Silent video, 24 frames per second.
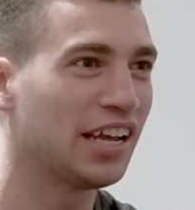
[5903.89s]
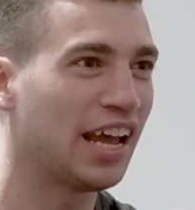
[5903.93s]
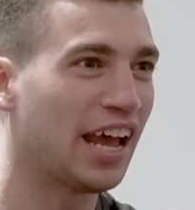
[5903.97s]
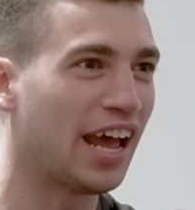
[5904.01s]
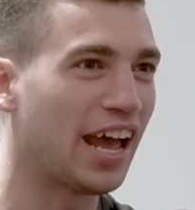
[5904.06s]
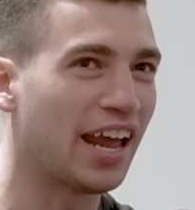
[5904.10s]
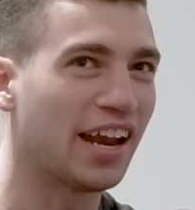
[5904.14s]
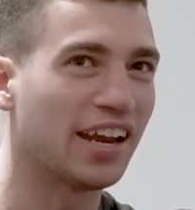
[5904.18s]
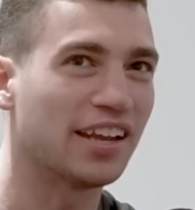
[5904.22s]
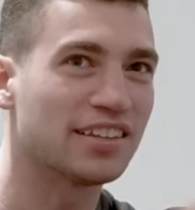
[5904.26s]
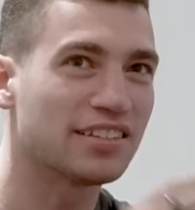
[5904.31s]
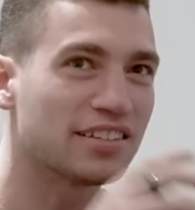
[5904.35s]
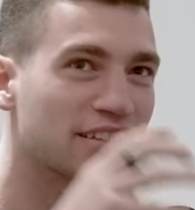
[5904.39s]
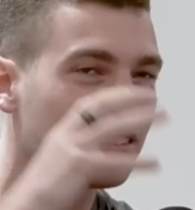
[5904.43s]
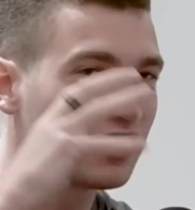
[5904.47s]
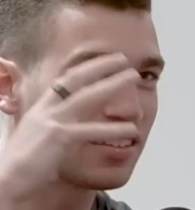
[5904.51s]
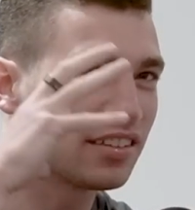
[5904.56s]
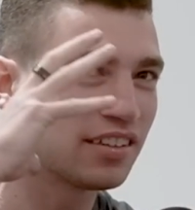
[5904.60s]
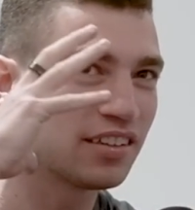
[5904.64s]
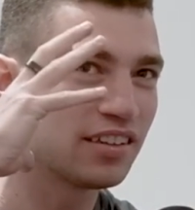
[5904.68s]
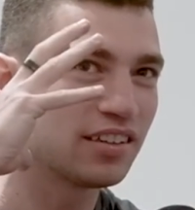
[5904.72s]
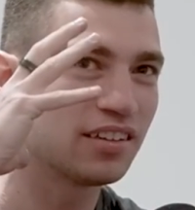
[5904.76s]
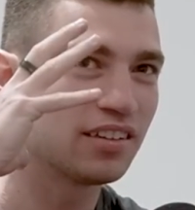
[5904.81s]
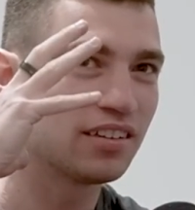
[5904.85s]
and it's
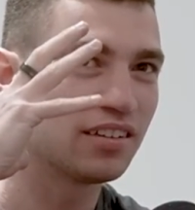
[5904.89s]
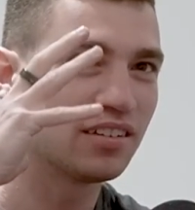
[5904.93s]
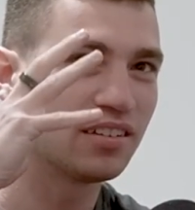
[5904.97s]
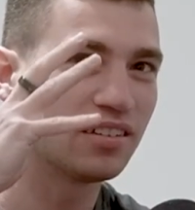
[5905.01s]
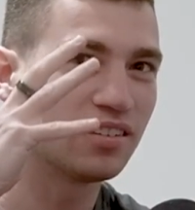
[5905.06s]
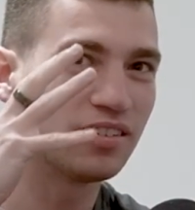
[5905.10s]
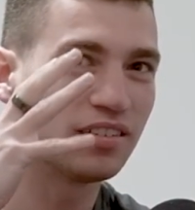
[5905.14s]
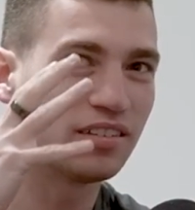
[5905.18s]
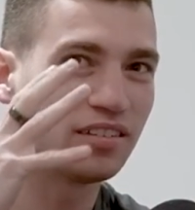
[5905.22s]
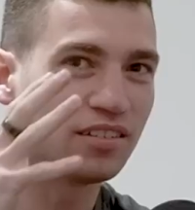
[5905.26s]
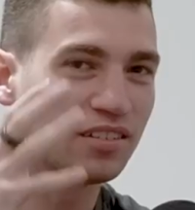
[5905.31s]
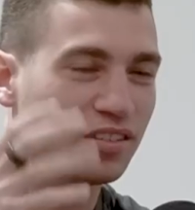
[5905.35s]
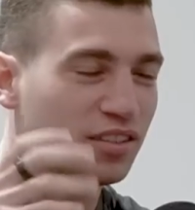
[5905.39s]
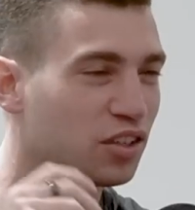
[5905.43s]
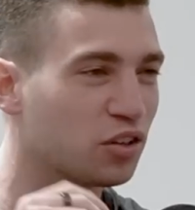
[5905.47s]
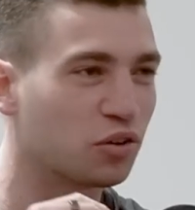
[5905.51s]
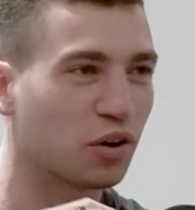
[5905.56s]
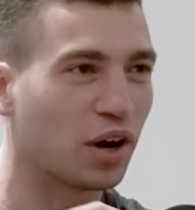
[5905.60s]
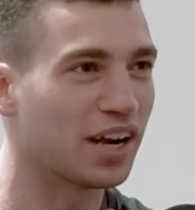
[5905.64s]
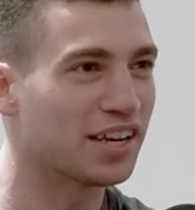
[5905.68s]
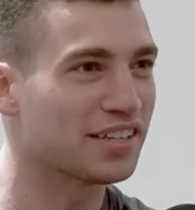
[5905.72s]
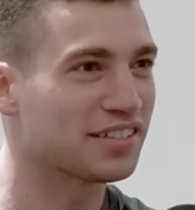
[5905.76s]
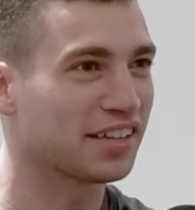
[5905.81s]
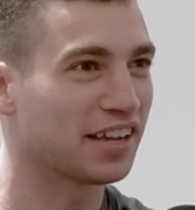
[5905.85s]
it's the
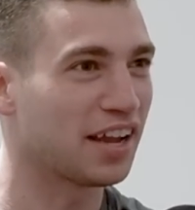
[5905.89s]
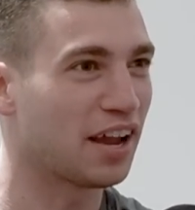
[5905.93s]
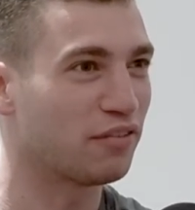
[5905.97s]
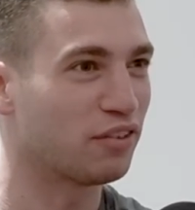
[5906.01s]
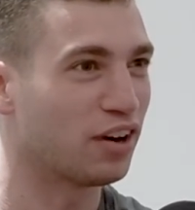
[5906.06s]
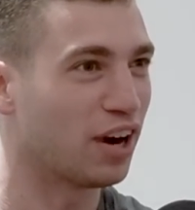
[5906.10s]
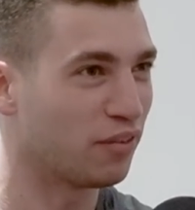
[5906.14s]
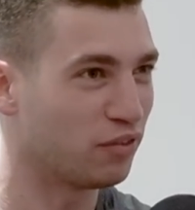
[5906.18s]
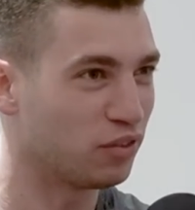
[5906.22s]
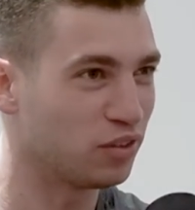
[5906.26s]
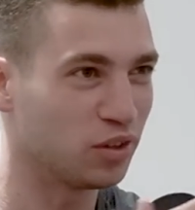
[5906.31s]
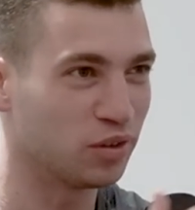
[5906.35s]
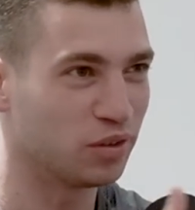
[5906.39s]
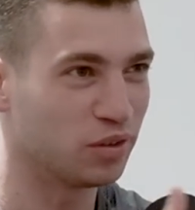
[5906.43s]
greatest thing ever. Have you